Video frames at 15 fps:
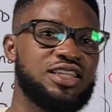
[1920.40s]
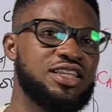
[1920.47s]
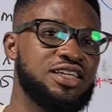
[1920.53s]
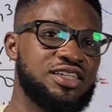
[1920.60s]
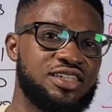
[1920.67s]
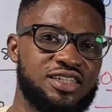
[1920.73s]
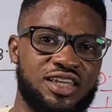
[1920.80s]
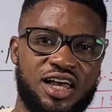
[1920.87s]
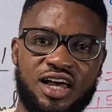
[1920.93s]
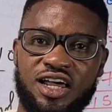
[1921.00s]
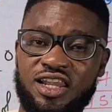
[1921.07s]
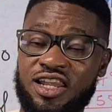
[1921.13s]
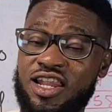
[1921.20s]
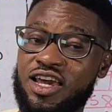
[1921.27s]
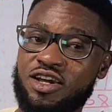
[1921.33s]
these
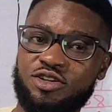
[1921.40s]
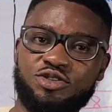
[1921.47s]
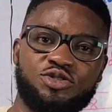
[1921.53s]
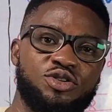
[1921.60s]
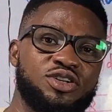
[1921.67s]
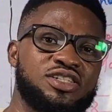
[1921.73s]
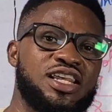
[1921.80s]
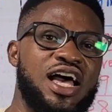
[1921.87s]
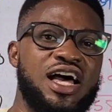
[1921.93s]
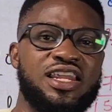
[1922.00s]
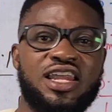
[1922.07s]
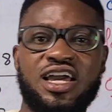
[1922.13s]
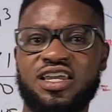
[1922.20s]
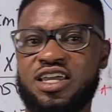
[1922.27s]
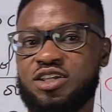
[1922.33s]
lectures
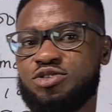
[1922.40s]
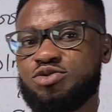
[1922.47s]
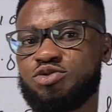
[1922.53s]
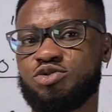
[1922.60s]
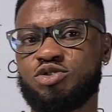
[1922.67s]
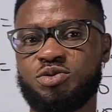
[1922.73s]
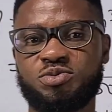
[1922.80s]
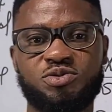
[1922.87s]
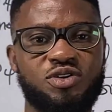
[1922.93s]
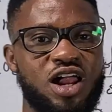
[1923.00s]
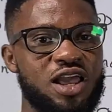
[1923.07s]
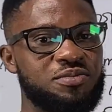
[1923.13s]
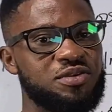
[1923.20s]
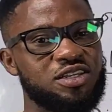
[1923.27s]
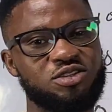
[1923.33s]
and are yet to
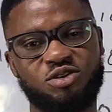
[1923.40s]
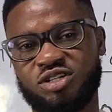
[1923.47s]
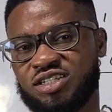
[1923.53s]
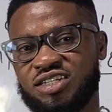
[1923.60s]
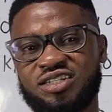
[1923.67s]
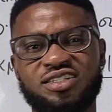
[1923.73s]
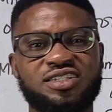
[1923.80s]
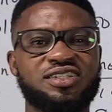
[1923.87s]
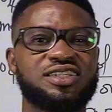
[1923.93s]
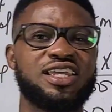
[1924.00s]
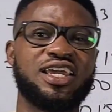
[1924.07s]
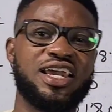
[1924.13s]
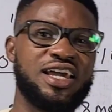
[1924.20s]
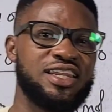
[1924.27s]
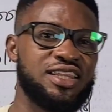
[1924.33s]
subscribe, it doesn't
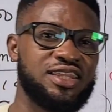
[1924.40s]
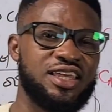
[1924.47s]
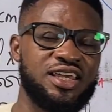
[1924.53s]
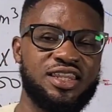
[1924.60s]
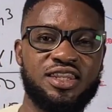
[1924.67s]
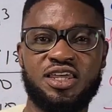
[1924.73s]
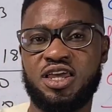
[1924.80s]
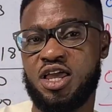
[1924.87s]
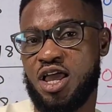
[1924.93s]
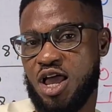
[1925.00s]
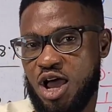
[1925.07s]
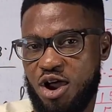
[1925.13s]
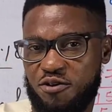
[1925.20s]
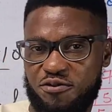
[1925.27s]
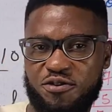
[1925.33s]
take anything
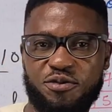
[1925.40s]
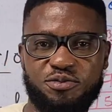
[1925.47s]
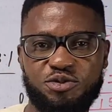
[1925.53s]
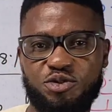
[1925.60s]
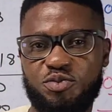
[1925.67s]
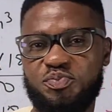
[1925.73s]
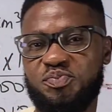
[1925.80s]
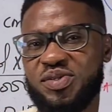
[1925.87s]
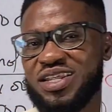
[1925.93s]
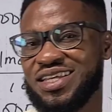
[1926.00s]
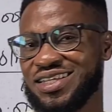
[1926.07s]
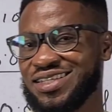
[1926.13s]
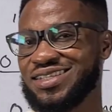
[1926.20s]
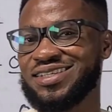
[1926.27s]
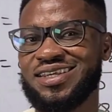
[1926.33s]
from you.
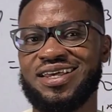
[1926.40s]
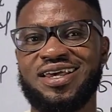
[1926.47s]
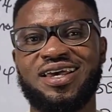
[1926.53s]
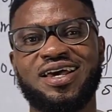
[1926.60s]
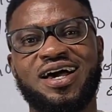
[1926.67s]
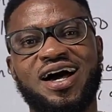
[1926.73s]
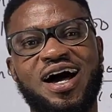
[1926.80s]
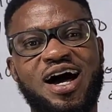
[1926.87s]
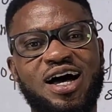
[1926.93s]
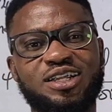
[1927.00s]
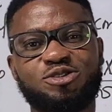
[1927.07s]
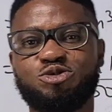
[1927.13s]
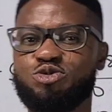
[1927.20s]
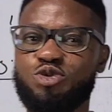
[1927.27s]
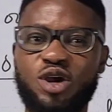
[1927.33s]
Please
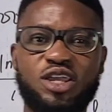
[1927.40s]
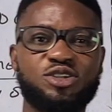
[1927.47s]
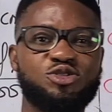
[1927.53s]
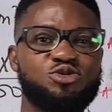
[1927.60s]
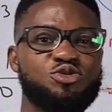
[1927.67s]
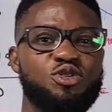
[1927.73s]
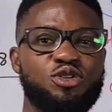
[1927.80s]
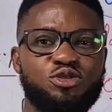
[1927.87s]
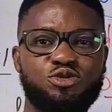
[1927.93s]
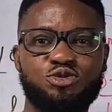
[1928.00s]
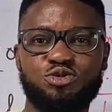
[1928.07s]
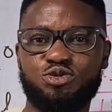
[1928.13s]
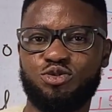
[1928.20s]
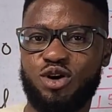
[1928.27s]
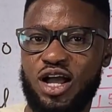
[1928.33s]
do ensure
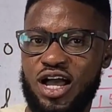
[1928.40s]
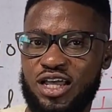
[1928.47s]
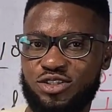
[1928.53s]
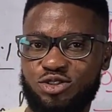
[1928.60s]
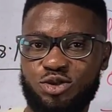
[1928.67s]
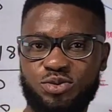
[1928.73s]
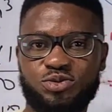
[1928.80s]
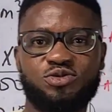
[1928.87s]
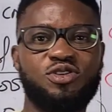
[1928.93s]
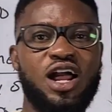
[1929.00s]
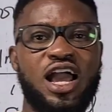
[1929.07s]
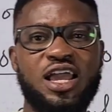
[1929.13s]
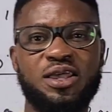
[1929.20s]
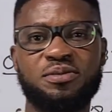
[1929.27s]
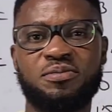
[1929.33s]
to
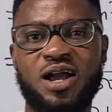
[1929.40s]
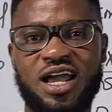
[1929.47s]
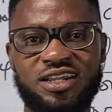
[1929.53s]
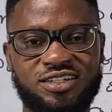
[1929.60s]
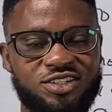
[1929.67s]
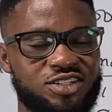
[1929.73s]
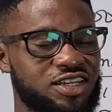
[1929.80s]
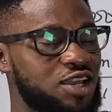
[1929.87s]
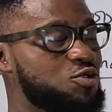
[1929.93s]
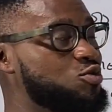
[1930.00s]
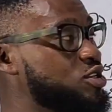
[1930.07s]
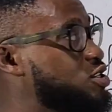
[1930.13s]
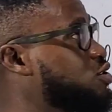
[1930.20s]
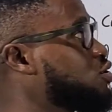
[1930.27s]
subscribe and share with